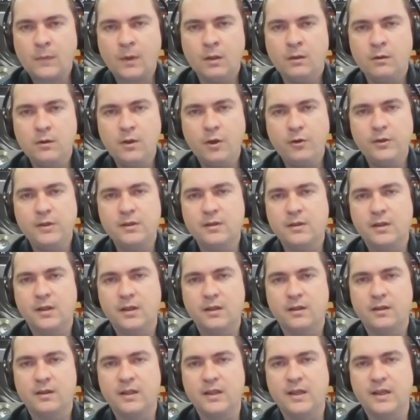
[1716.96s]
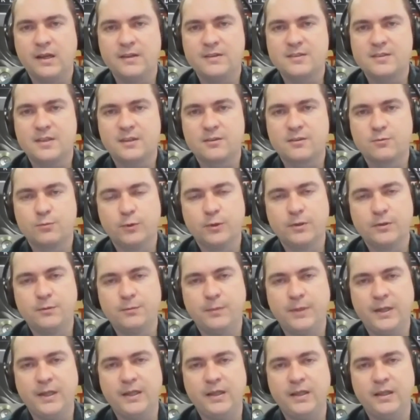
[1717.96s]
knowing that the LSX would
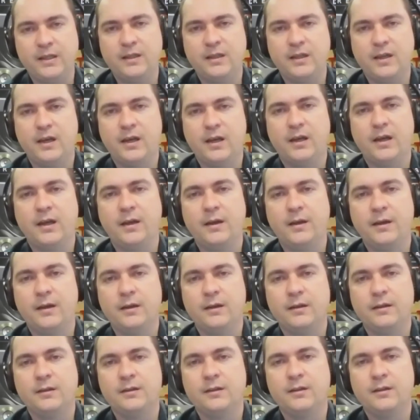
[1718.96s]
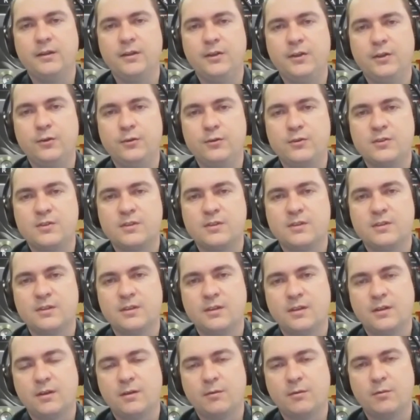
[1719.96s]
be used,
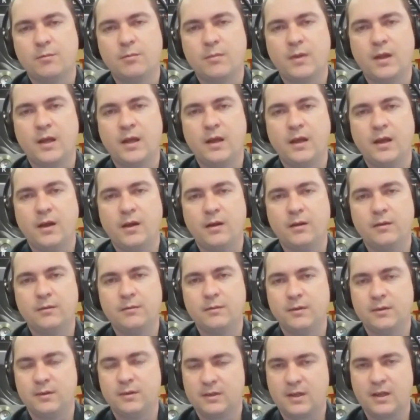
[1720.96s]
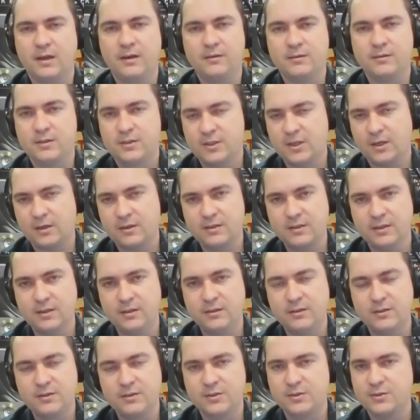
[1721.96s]
kind of chucked
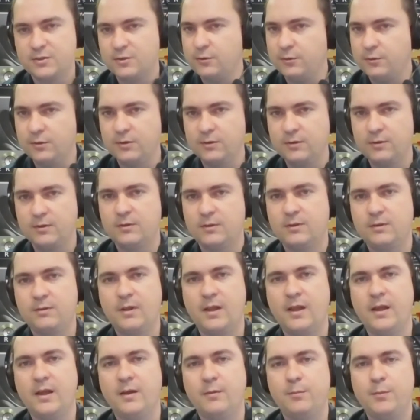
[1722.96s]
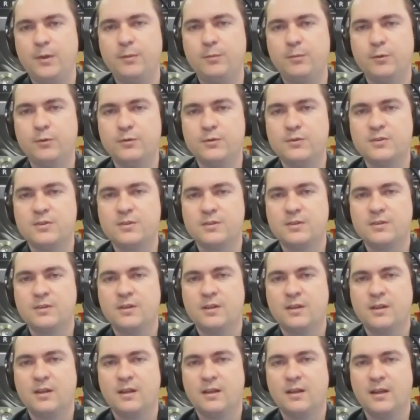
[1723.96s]
in to suit people's
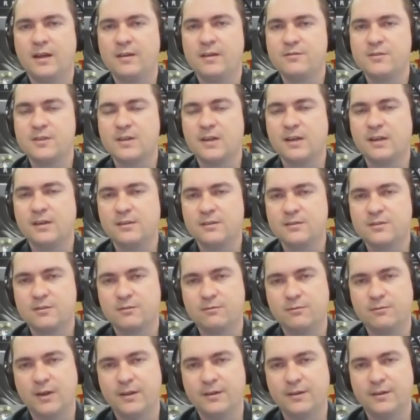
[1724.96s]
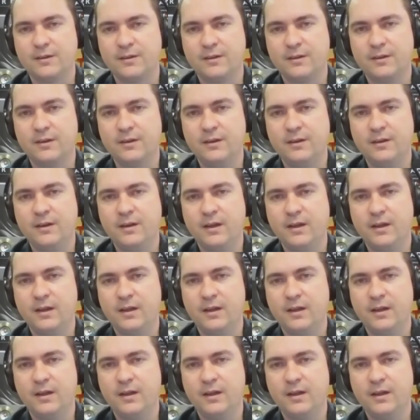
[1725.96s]
lifestyles rather than